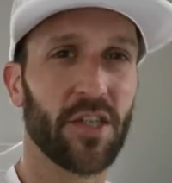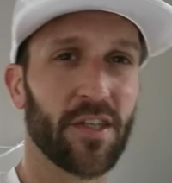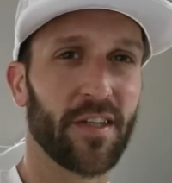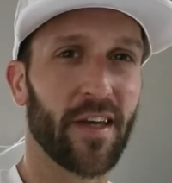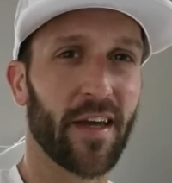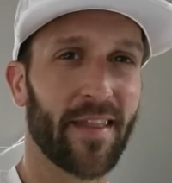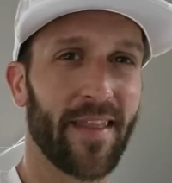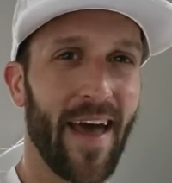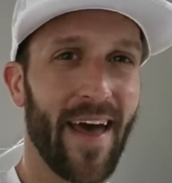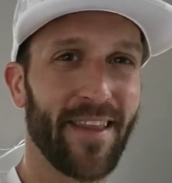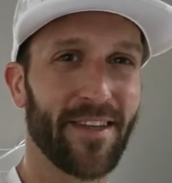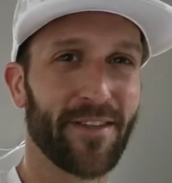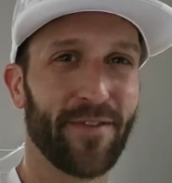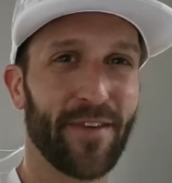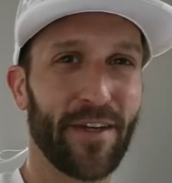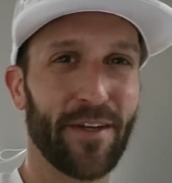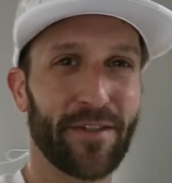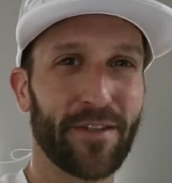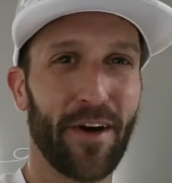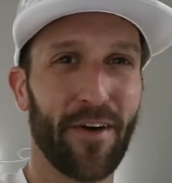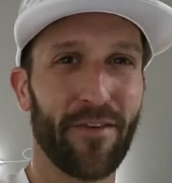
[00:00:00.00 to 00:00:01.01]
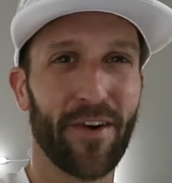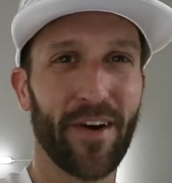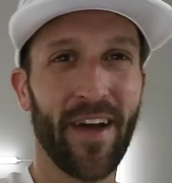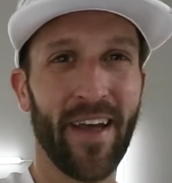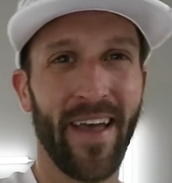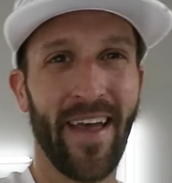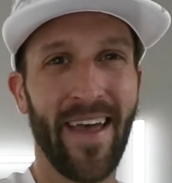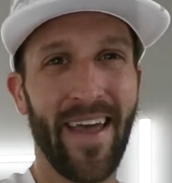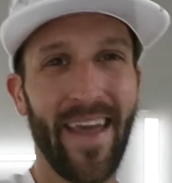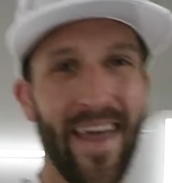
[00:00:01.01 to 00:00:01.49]
Just like that, this video is
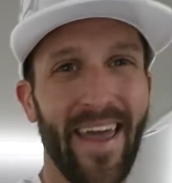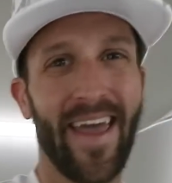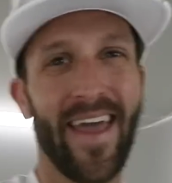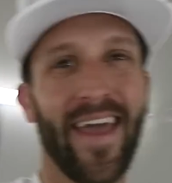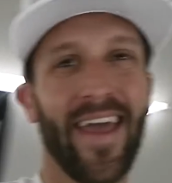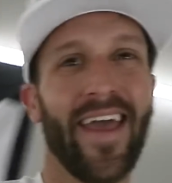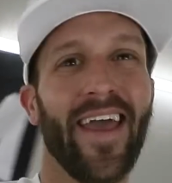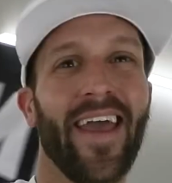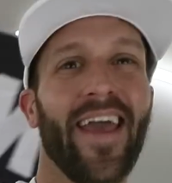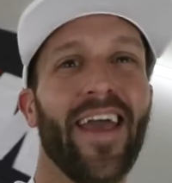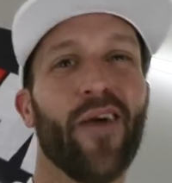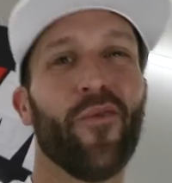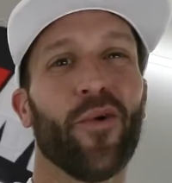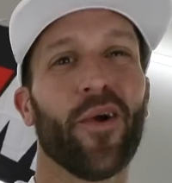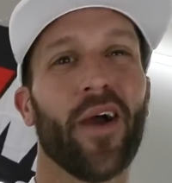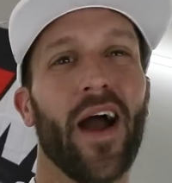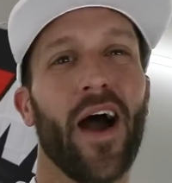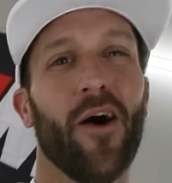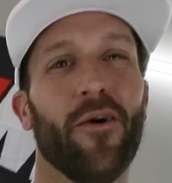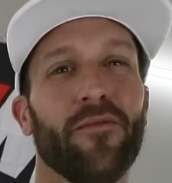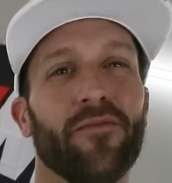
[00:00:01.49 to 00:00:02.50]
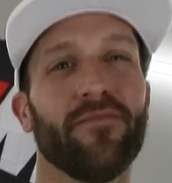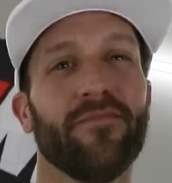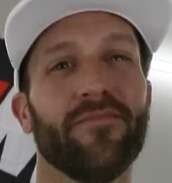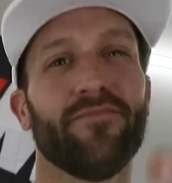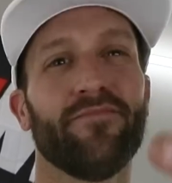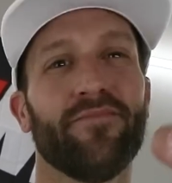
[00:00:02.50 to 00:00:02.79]
over and we're out.